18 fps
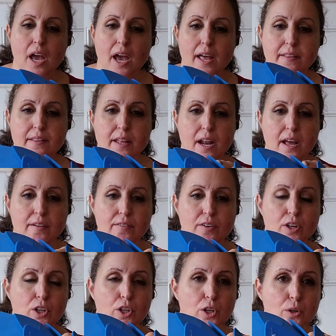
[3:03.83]

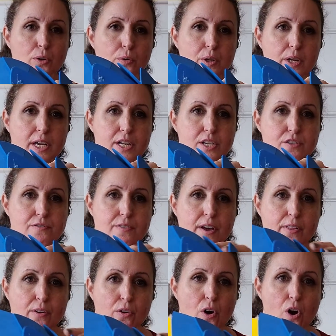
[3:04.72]
I've glued each
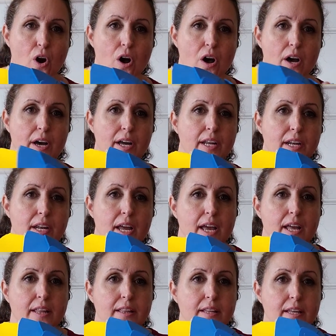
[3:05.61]
feather on,
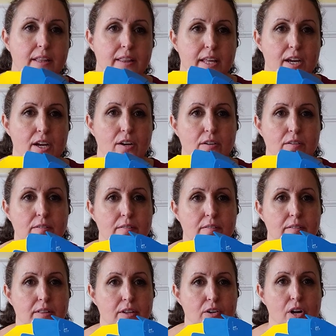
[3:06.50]
and they're
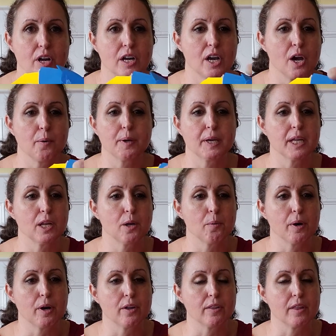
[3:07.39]
not going
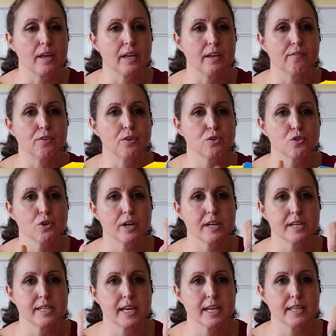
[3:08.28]
anywhere. Like, if you try
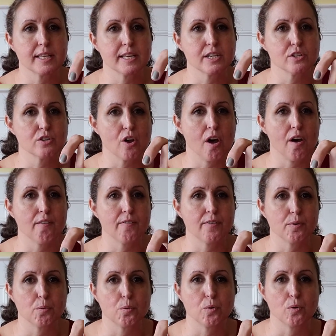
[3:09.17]
to take these off,
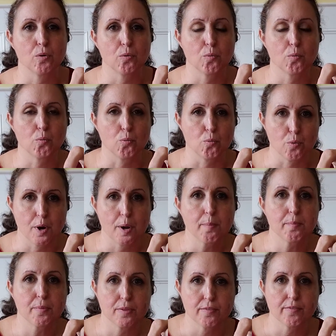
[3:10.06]
it will
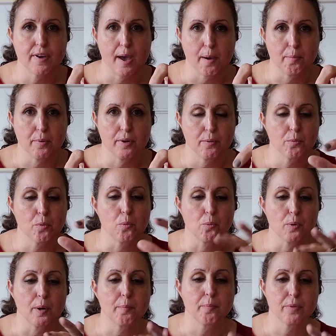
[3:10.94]
rip the it will
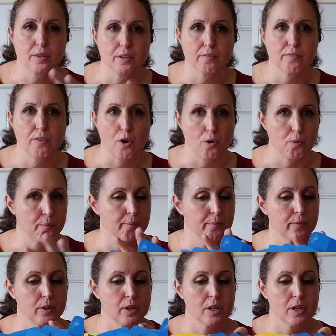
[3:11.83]
rip the foam.